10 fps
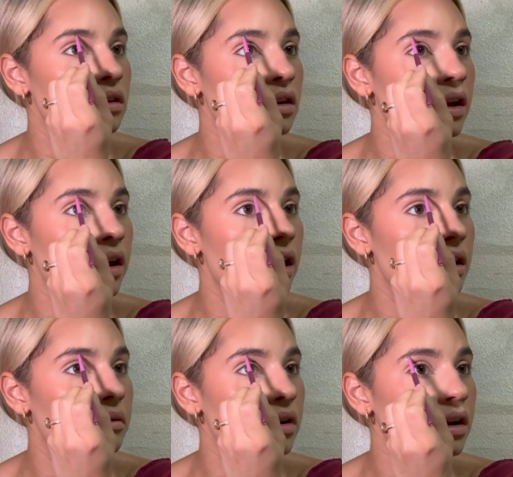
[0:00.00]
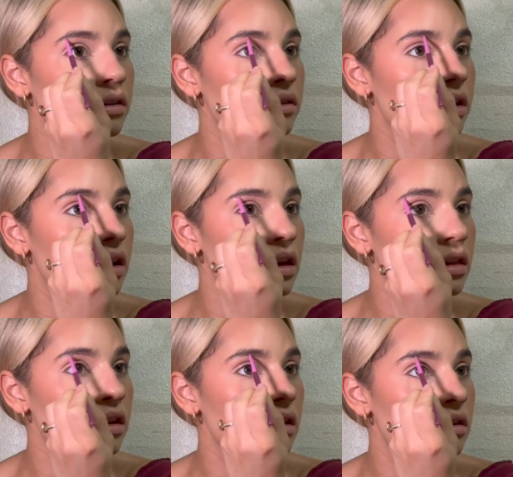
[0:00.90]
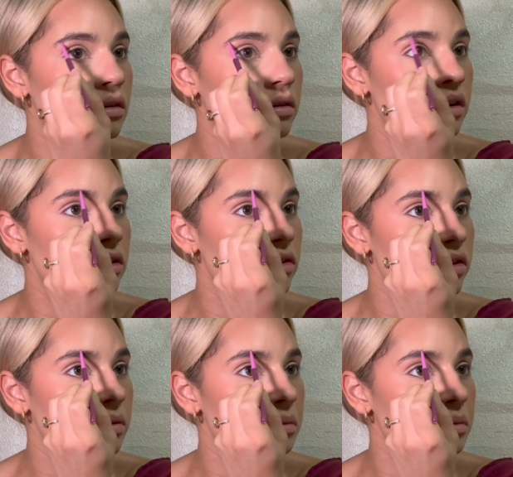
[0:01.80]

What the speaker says: And again, we're not doing anything too extreme.